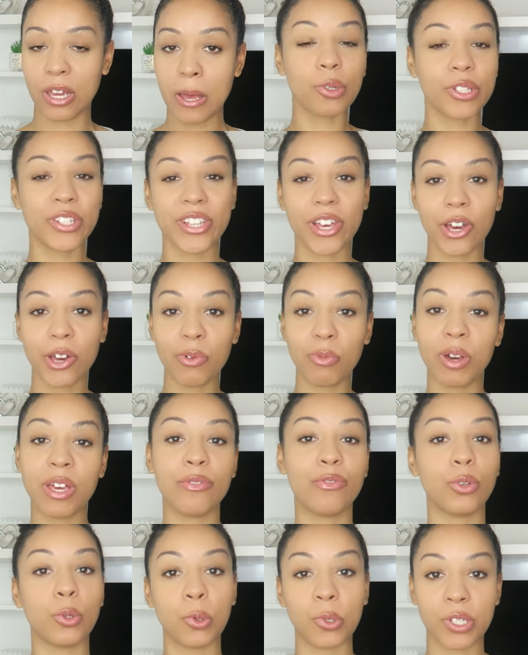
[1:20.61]
Also,
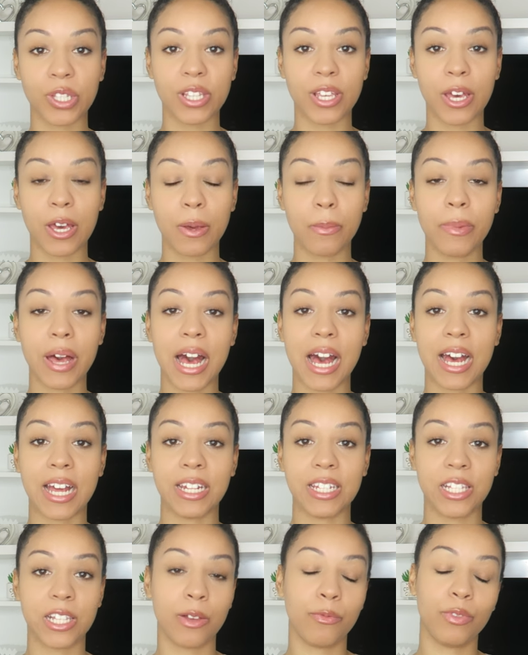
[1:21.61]
with Osome,
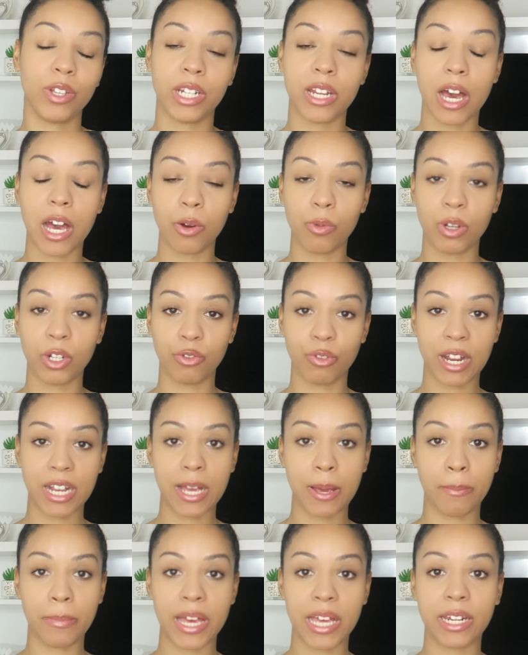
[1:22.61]
and something that I would
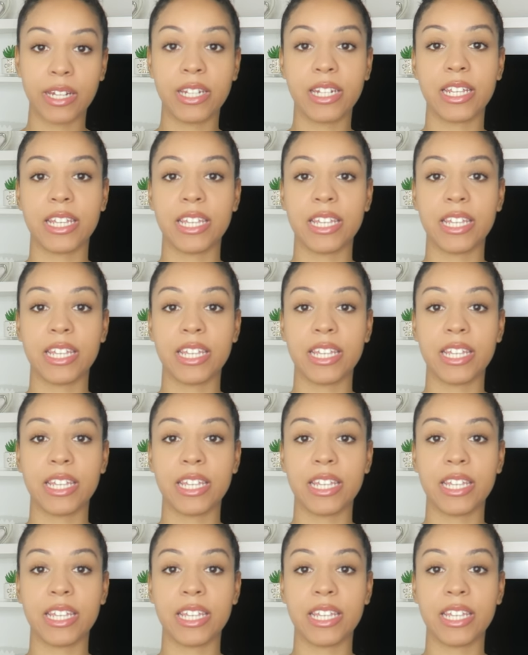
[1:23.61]
recommend